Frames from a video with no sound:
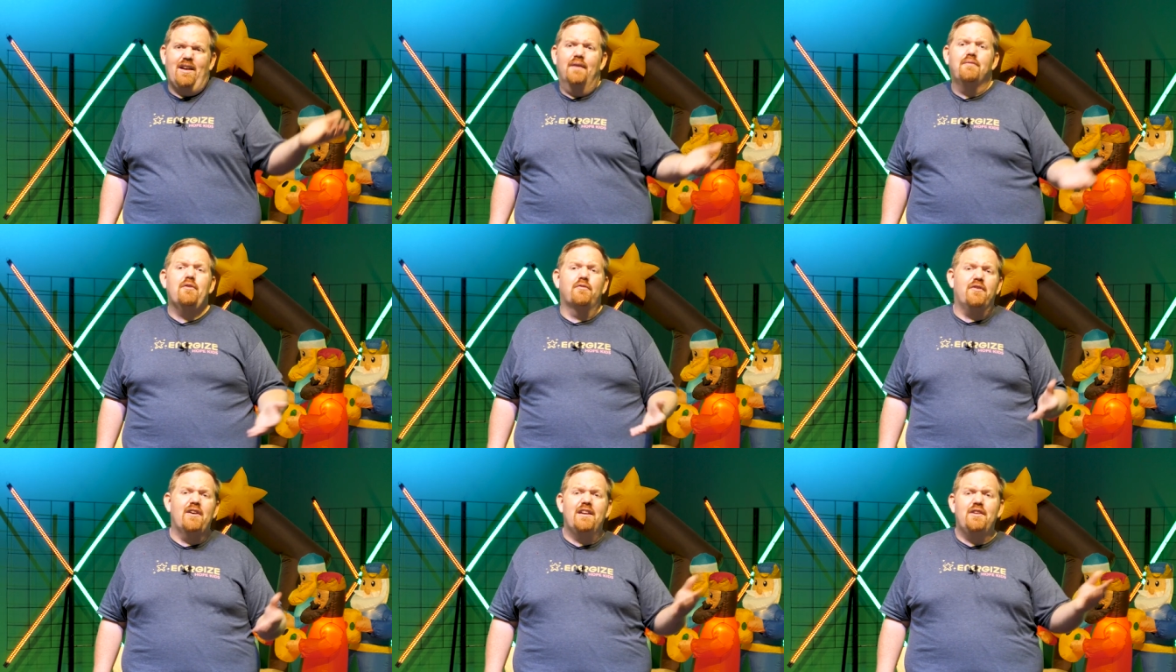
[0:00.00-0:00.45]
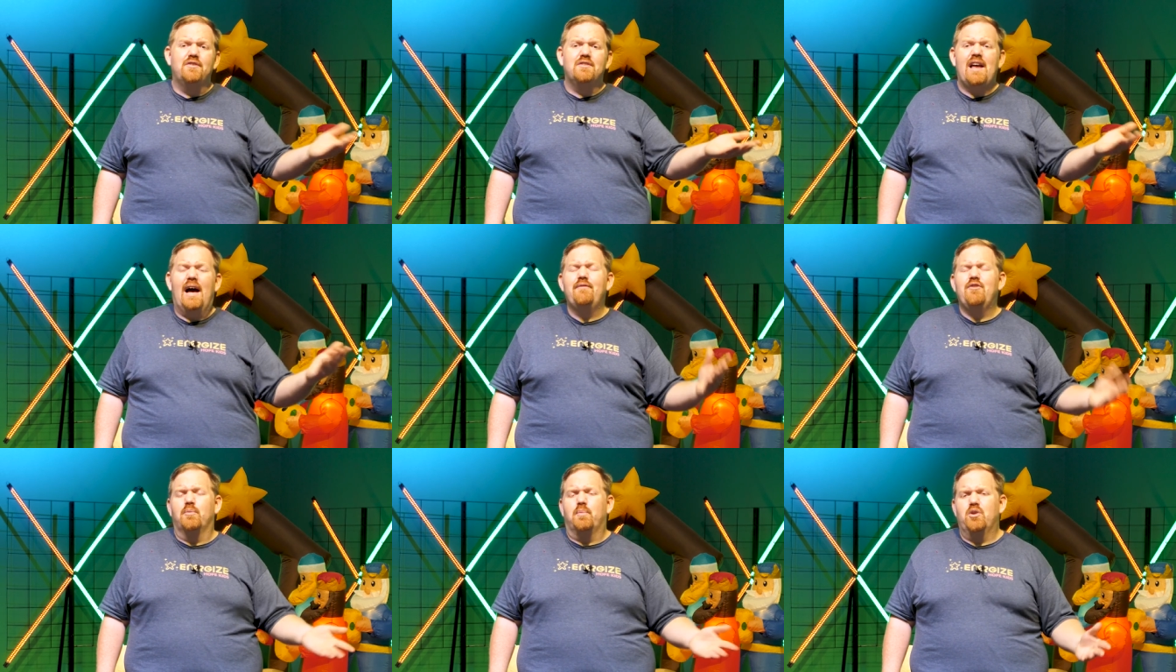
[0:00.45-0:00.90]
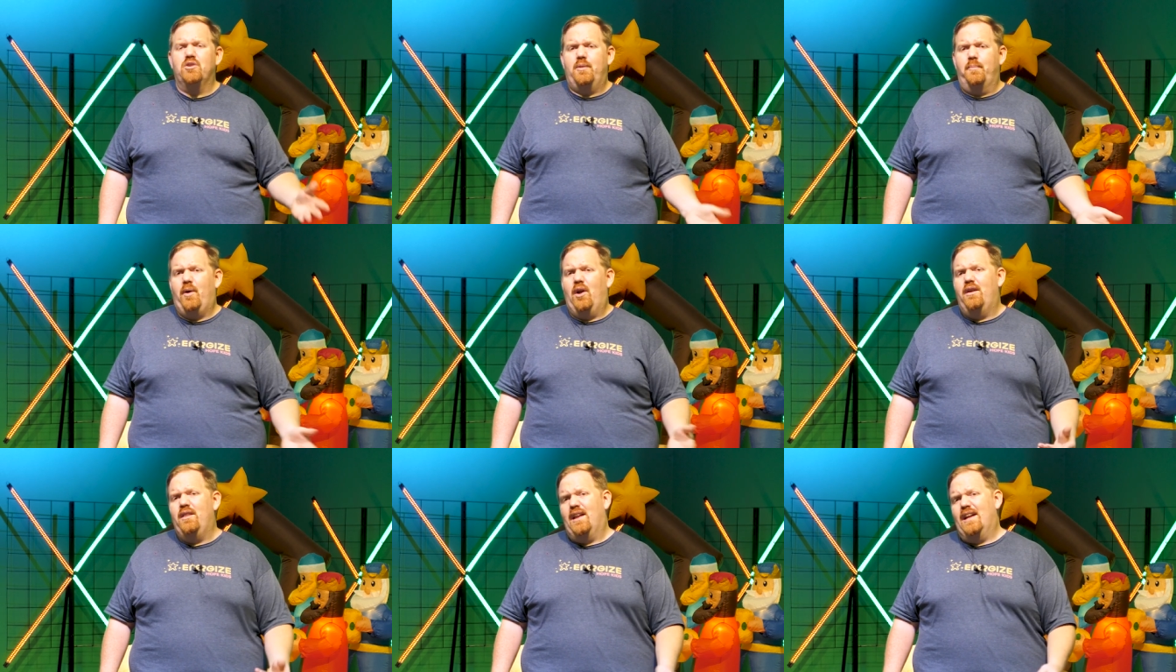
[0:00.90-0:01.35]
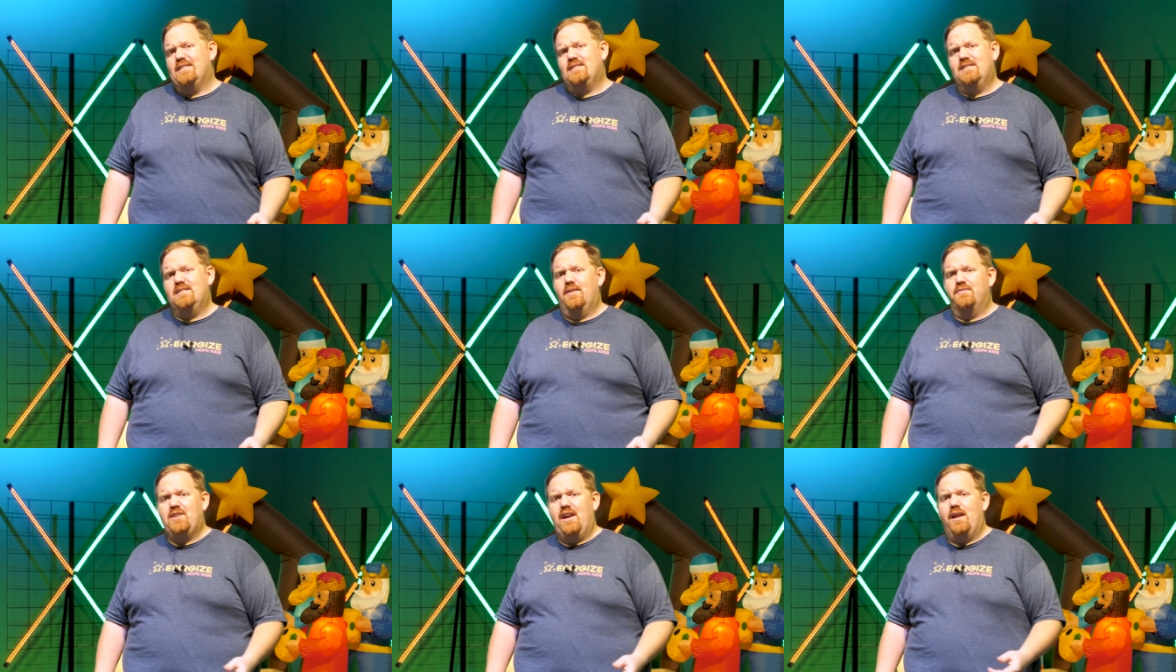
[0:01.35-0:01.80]
have a friend who's having a birthday party that likes
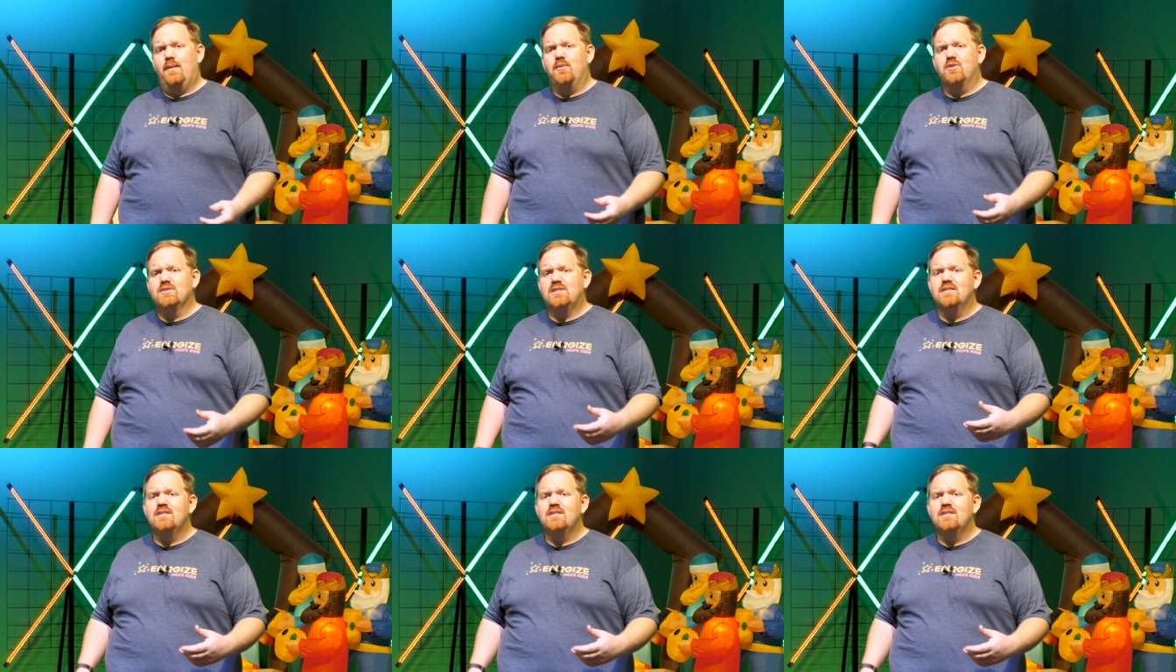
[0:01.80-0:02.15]
stuffed animals.